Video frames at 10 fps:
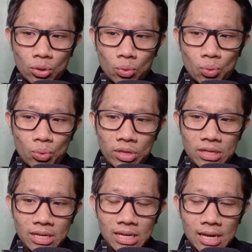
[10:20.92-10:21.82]
to
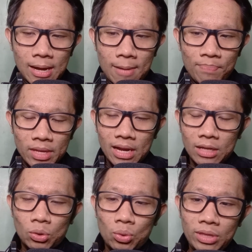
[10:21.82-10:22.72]

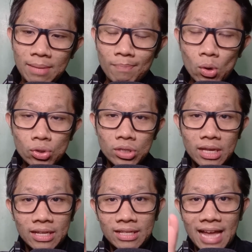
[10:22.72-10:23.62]
the most
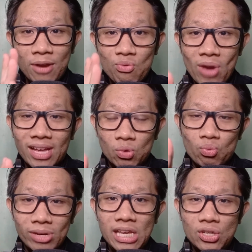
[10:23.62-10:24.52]
direct
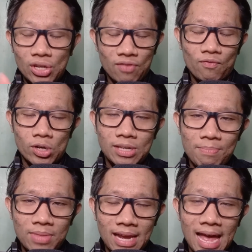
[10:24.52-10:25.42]
reason for
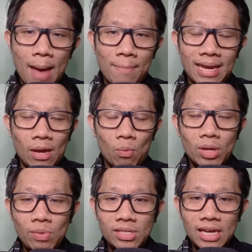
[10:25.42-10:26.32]
something happening. When
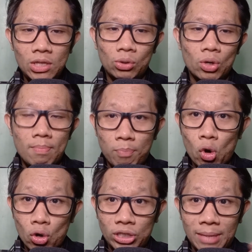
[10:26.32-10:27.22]
we say the term
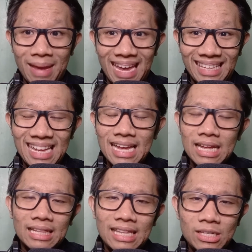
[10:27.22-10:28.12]
proximate,
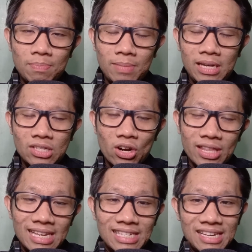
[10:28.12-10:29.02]
this means, or
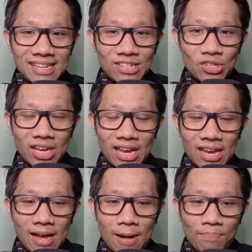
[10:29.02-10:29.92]
this is
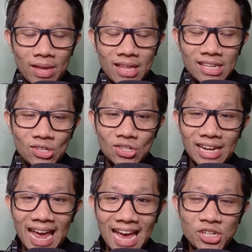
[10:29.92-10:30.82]

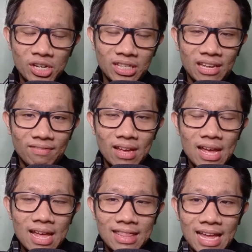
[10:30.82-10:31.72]
an adjective
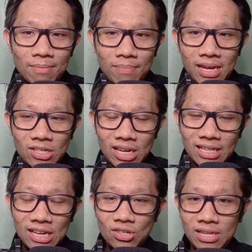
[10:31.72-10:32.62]
that means
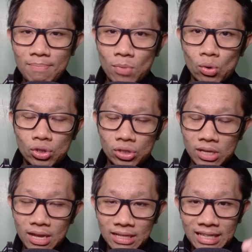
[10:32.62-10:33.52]
it is the most
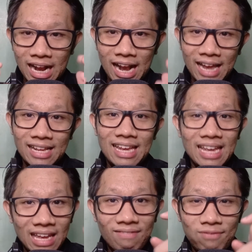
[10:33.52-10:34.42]
direct,
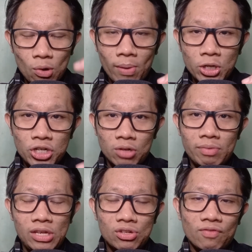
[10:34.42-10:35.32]
influential
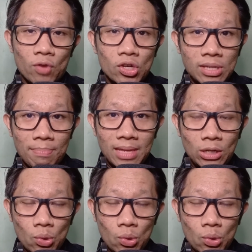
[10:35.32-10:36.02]
reason for something to